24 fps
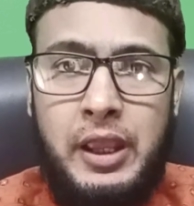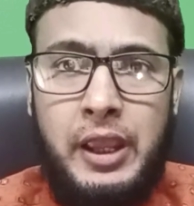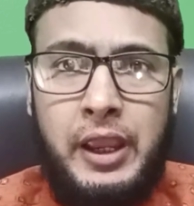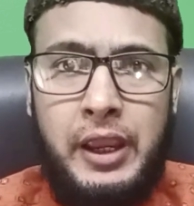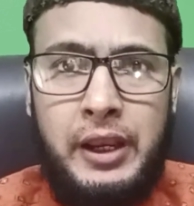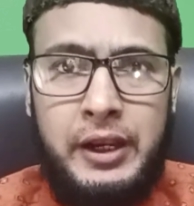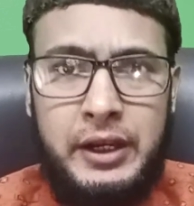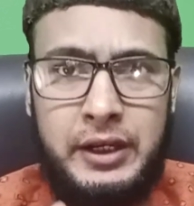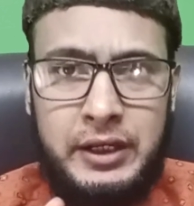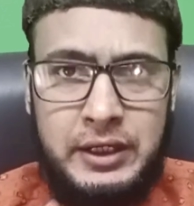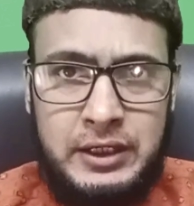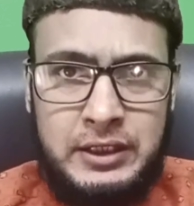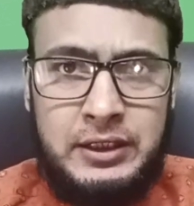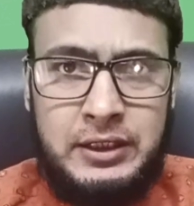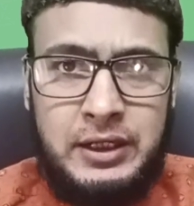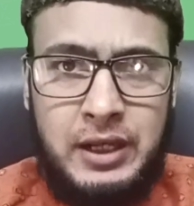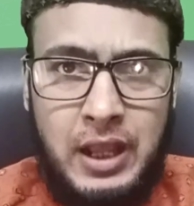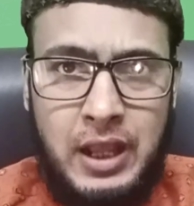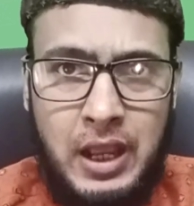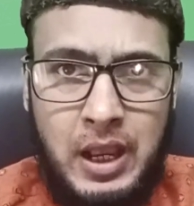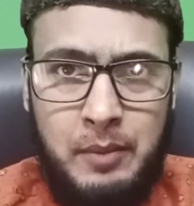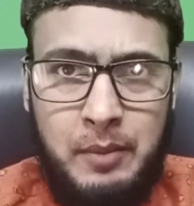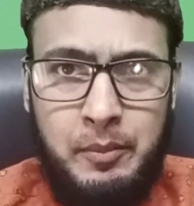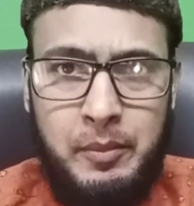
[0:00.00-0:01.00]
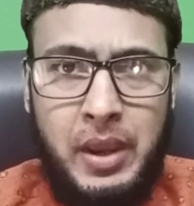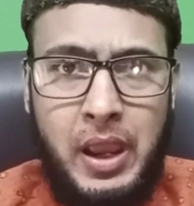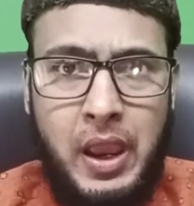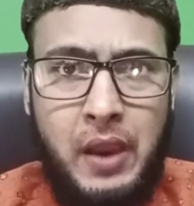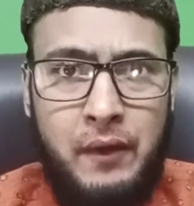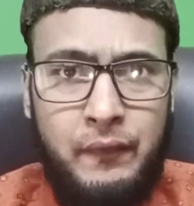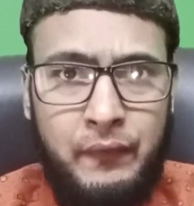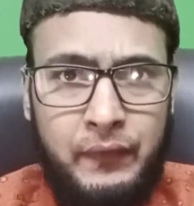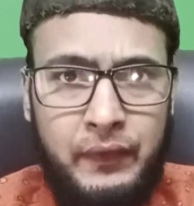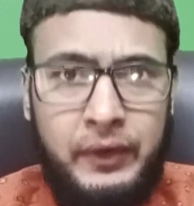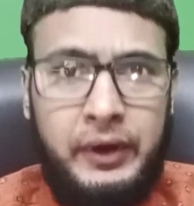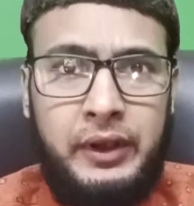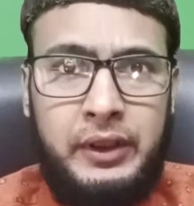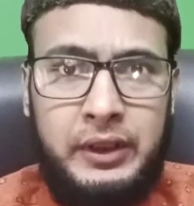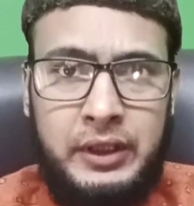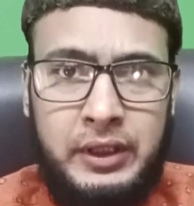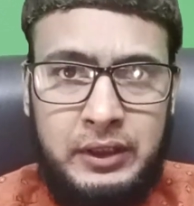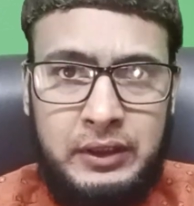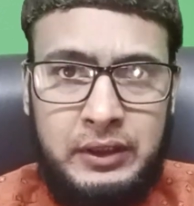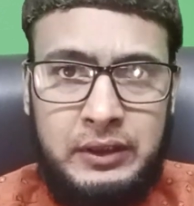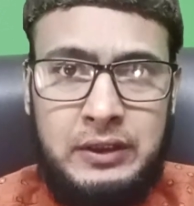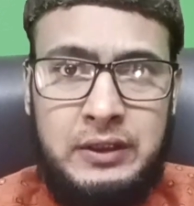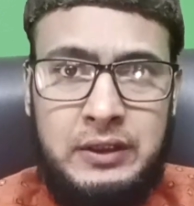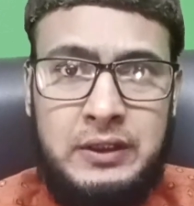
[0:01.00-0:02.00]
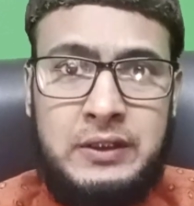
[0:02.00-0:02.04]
In Islam, everything